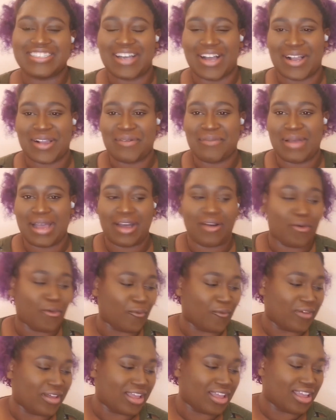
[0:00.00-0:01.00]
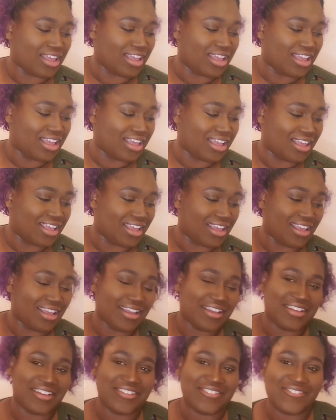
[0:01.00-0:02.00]
about
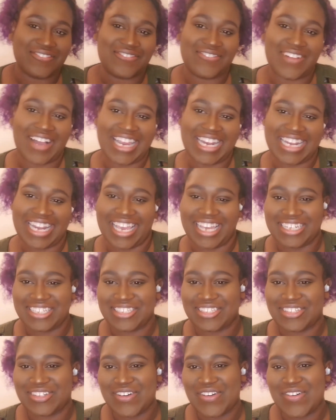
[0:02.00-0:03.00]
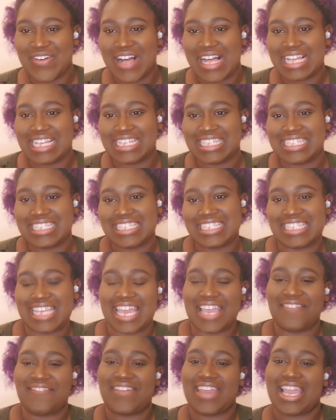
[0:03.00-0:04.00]
financial
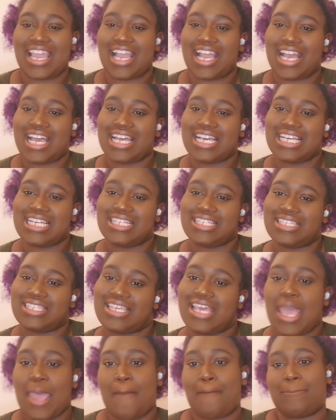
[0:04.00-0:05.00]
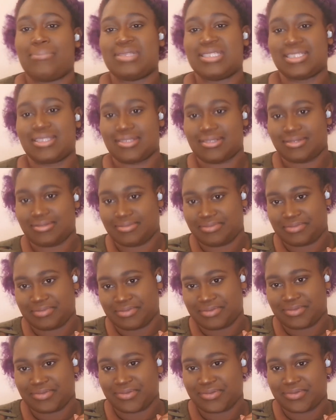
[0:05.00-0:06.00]
saving tips.
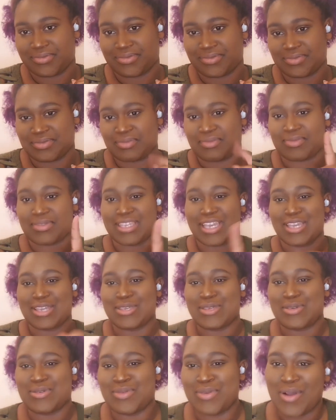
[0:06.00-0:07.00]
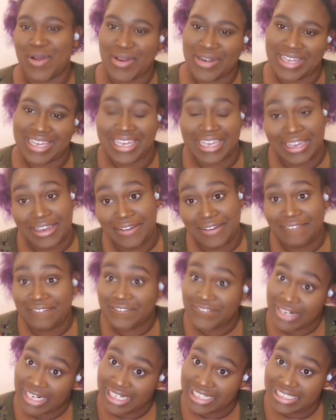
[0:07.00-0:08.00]
You heard it here
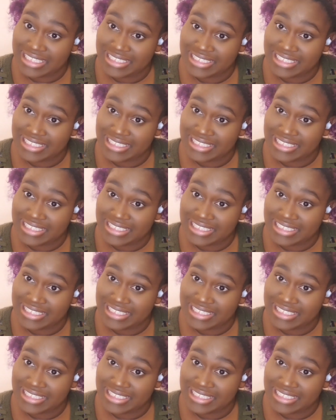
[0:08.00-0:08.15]
first. I